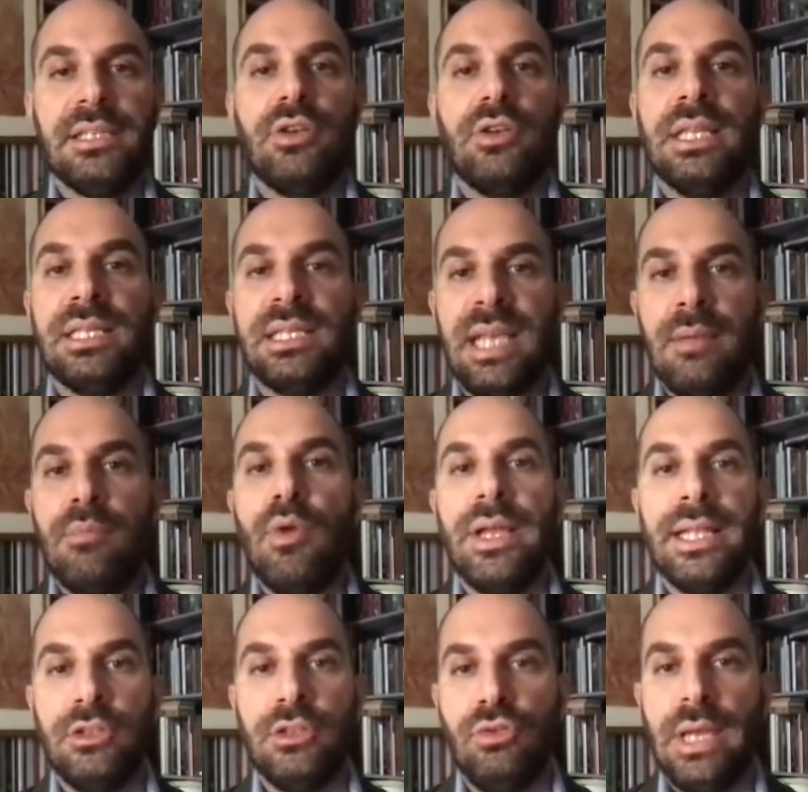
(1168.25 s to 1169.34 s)
So in the same way
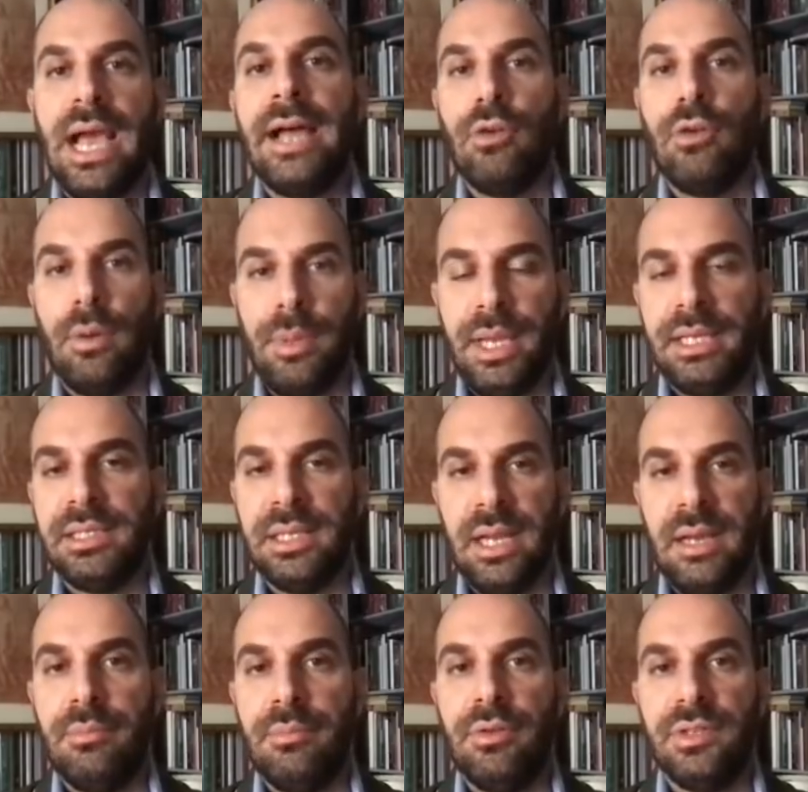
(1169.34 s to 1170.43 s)
that Giuliano appears a
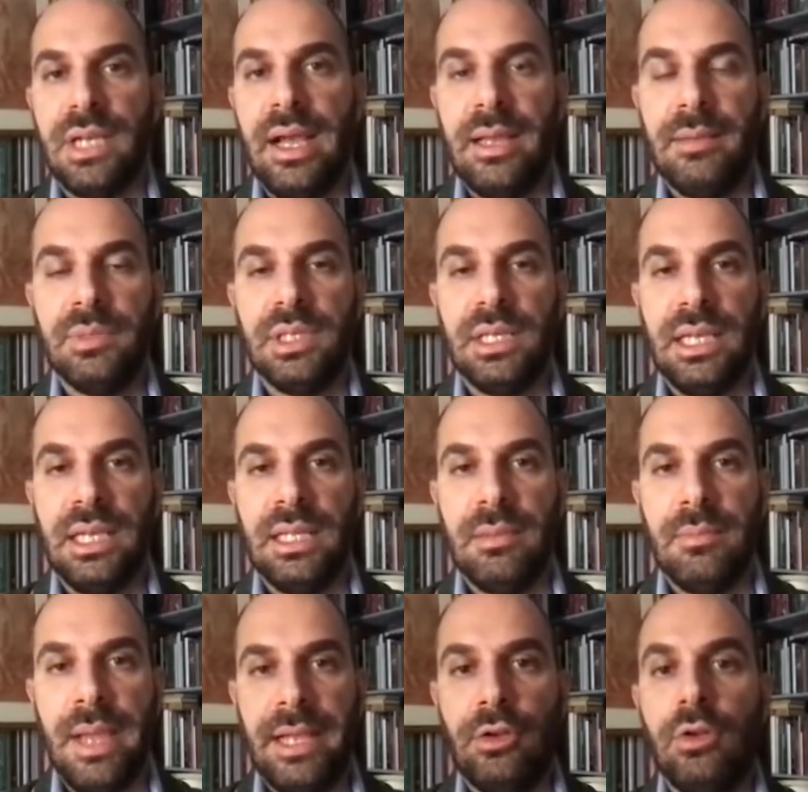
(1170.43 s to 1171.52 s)
number of times in the
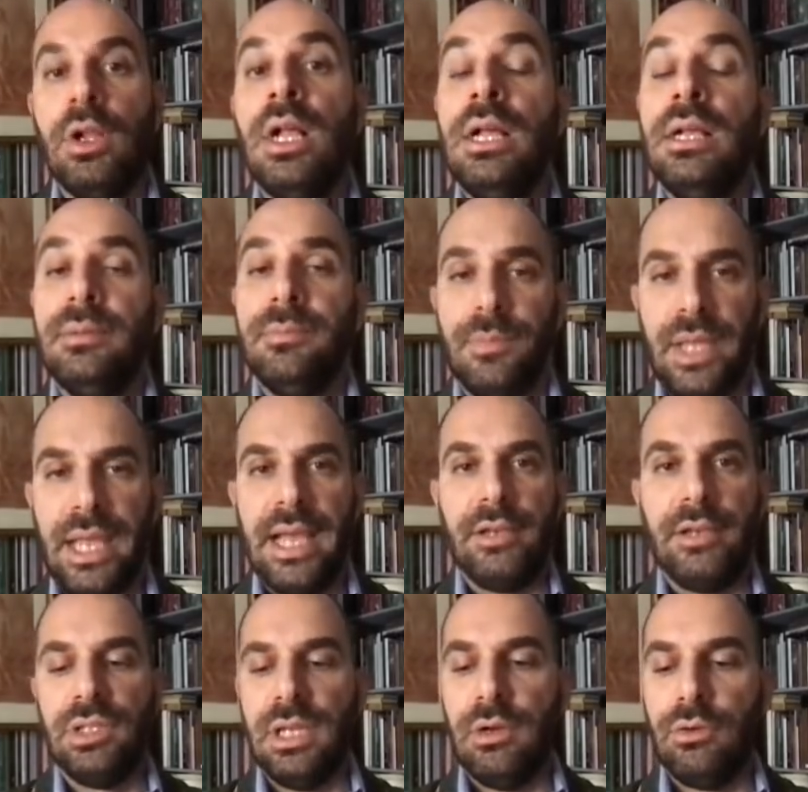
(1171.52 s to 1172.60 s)
medal, here
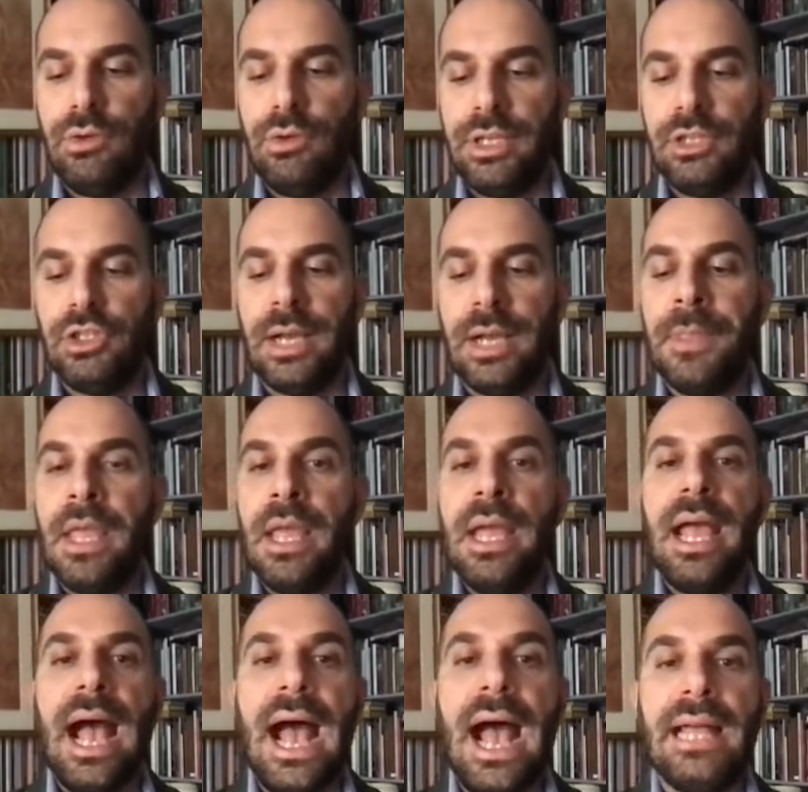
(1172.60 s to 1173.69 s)
you see Lucretia.
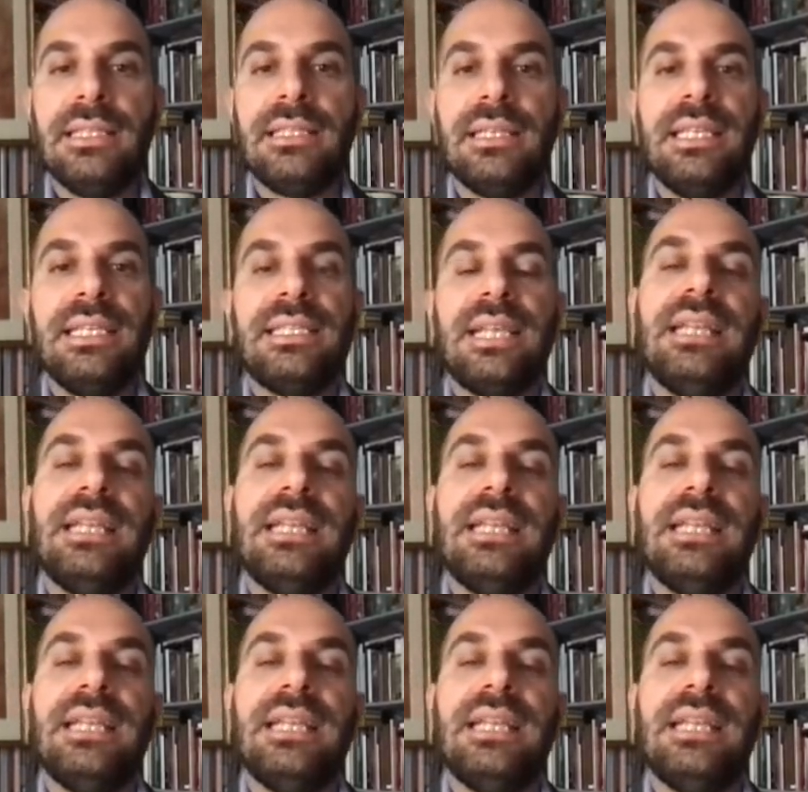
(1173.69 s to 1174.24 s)
And this